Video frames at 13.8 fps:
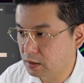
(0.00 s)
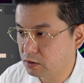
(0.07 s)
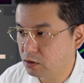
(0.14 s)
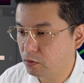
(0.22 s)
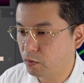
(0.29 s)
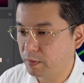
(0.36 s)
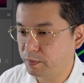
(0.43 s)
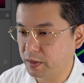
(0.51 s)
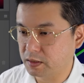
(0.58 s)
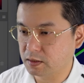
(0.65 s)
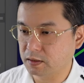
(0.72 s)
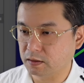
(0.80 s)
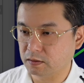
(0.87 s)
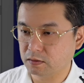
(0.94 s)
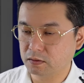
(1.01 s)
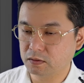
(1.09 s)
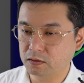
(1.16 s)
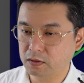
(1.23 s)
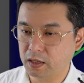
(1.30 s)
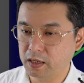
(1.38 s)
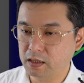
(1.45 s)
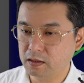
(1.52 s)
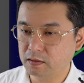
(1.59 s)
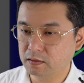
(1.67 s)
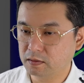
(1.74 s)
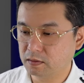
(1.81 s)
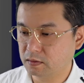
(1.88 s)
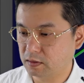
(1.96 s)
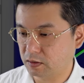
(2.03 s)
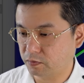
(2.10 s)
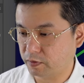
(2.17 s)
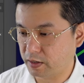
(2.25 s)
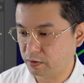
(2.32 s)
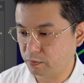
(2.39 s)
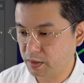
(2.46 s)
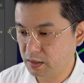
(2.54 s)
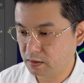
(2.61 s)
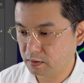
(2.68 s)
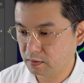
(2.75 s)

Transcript: actually 1 pixel. Okay, that's fine with me.